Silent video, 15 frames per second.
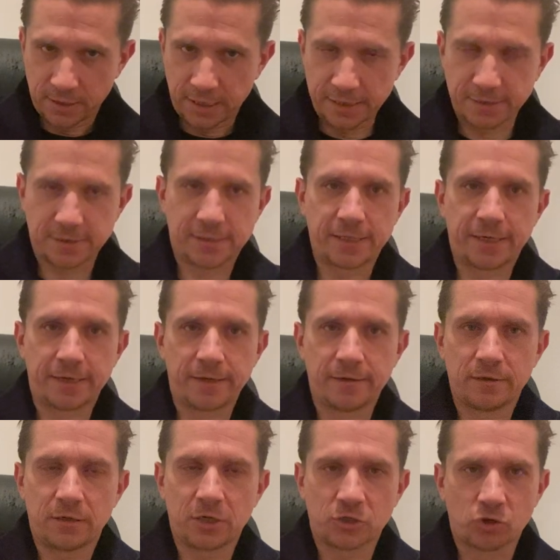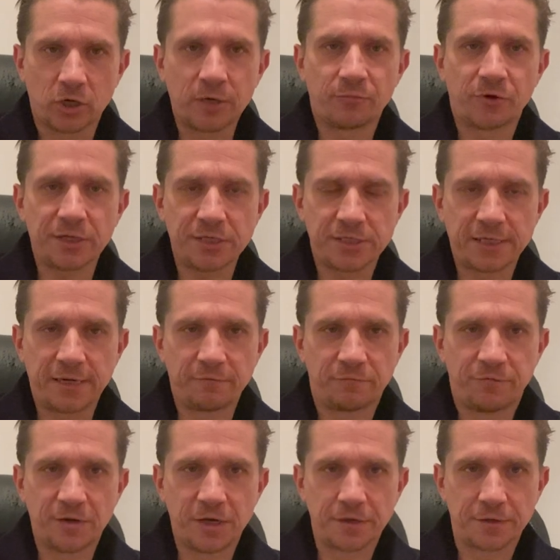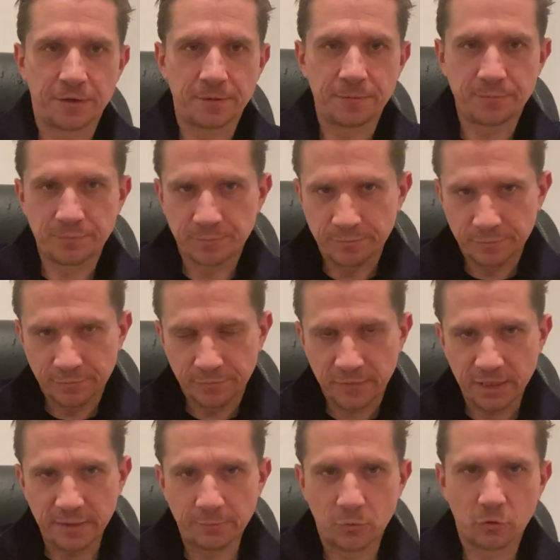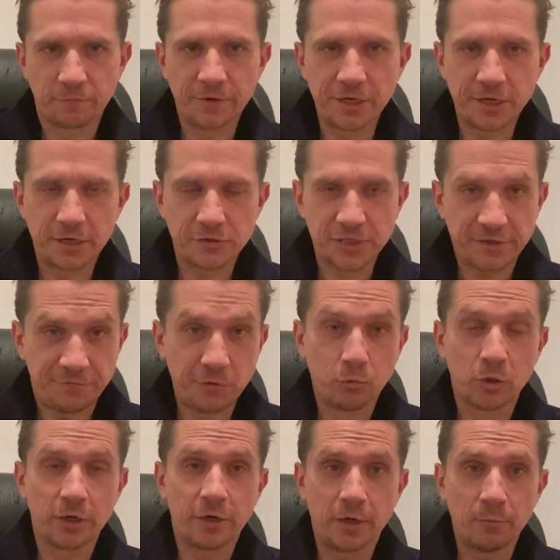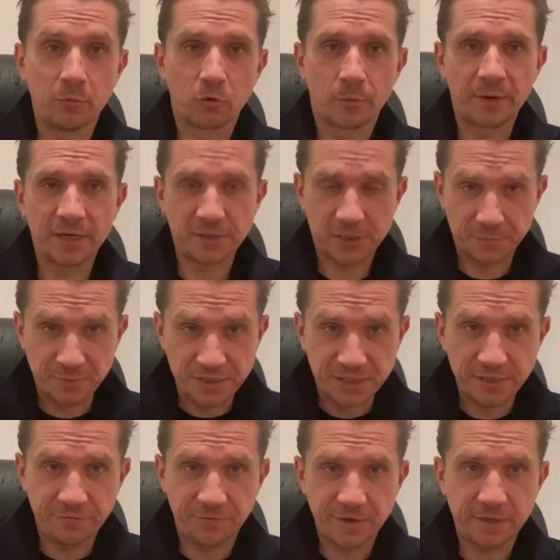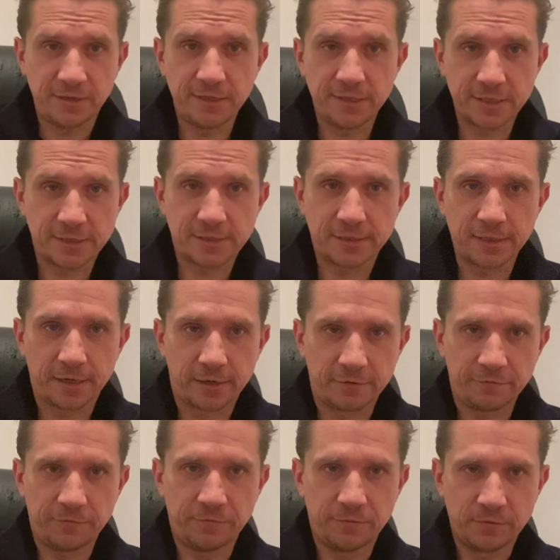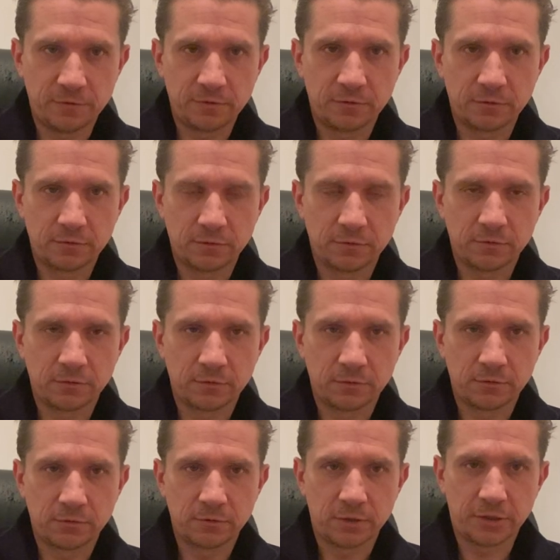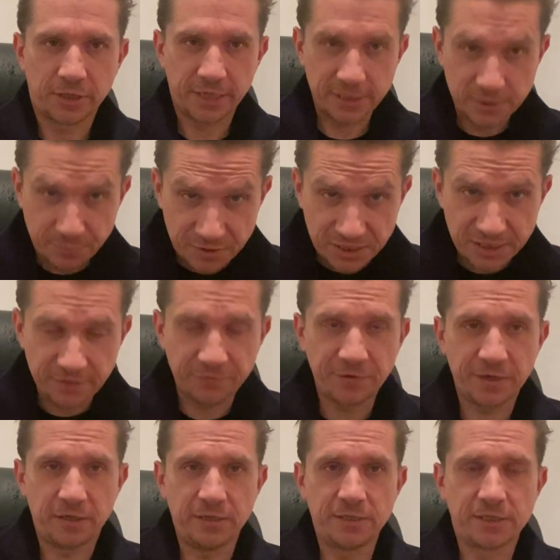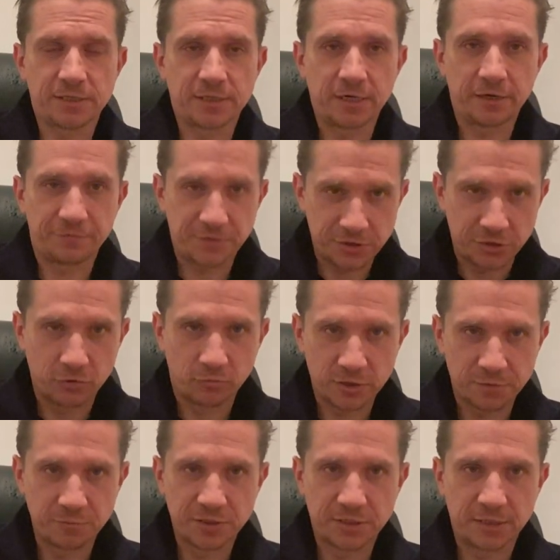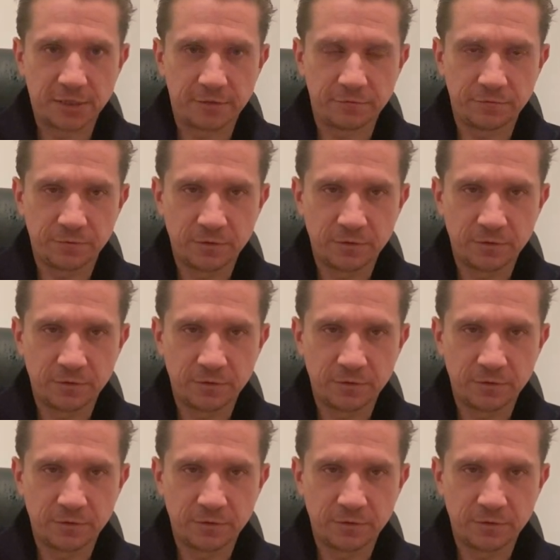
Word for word: As I say, I'll try to break this down further in more videos. If you want to learn more about specifically this stuff, okay, specifically this stuff, this charisma stuff,